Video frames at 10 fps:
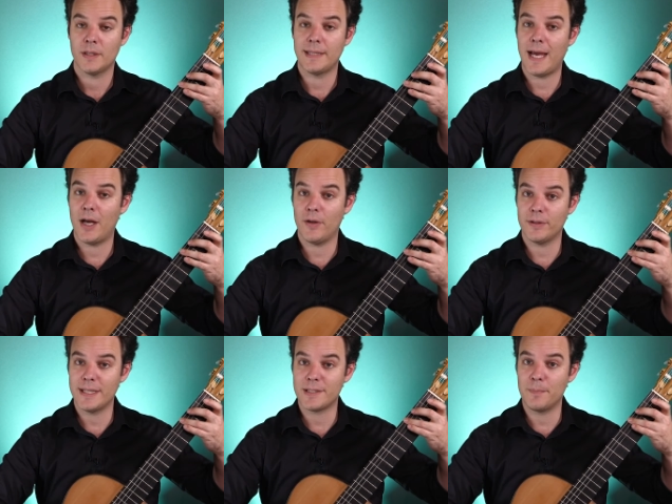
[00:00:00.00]

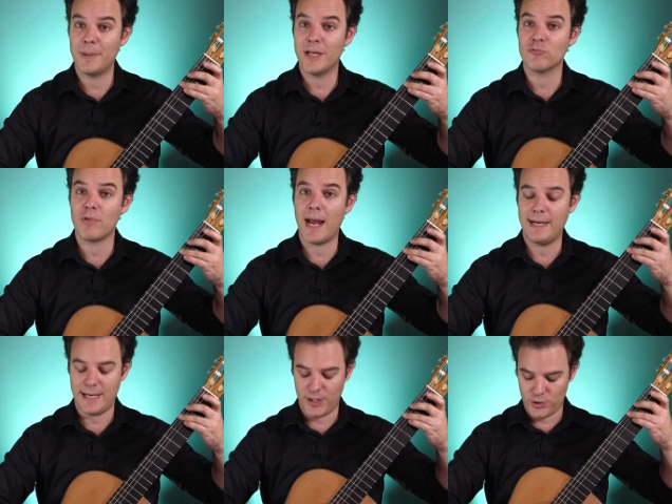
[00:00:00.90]
Now there's a big
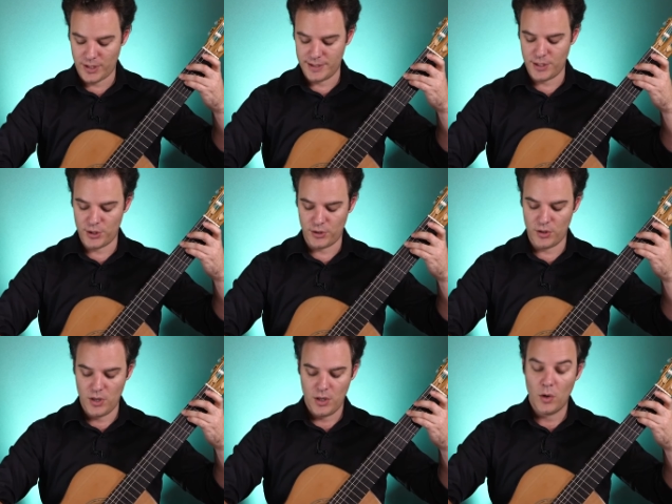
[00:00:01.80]
right hand
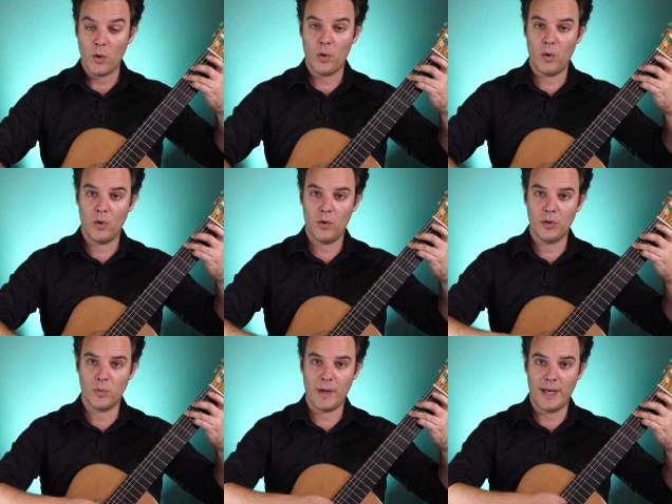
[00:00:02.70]
transition all
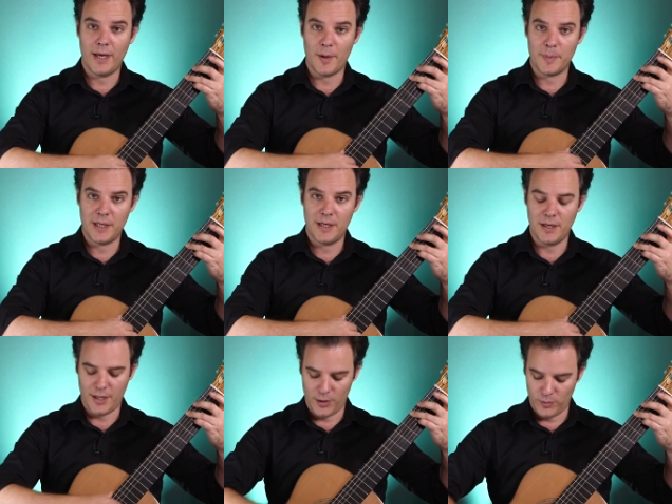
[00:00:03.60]
the way up
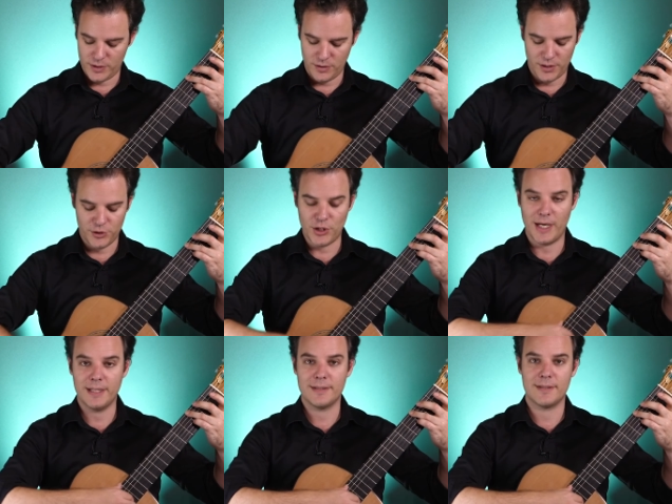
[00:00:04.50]
here. I know it's not a
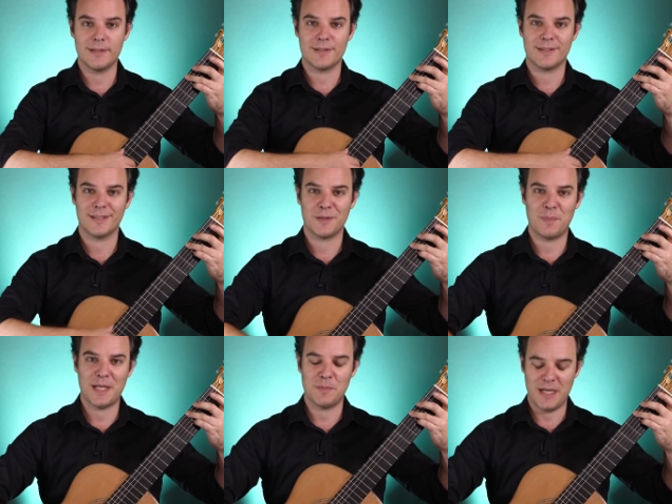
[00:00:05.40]
giant distance
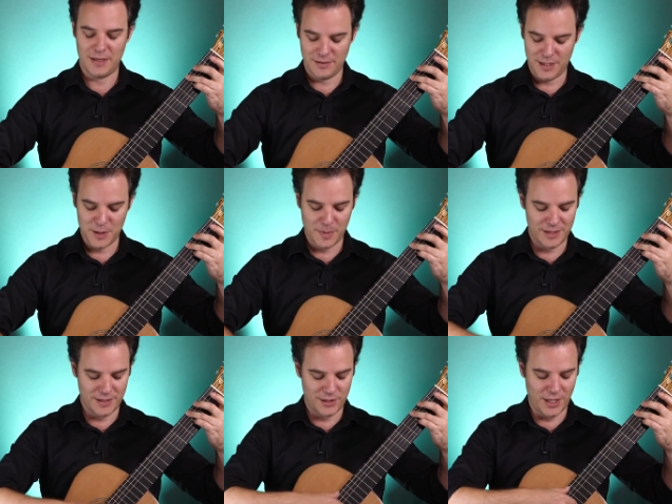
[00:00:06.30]
compared to many other things, but
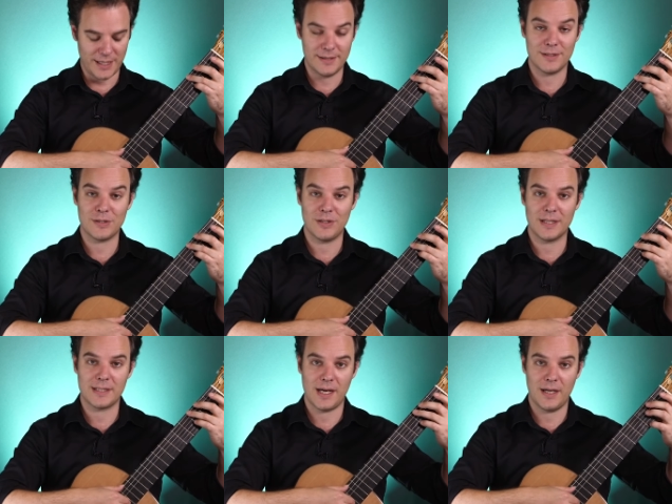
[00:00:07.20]
it's a giant distance on the
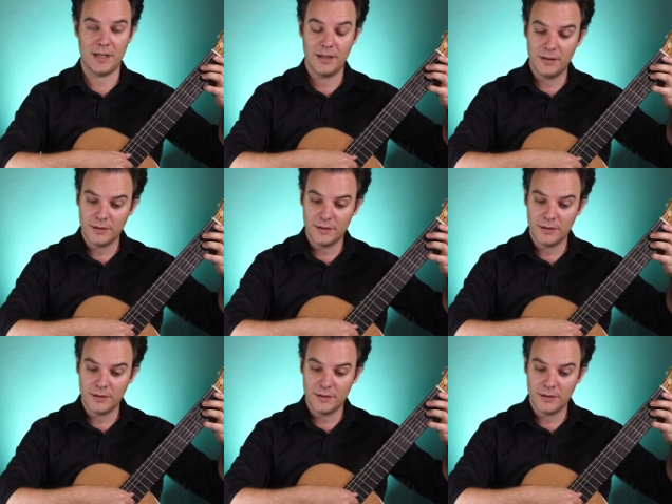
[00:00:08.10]
guitar.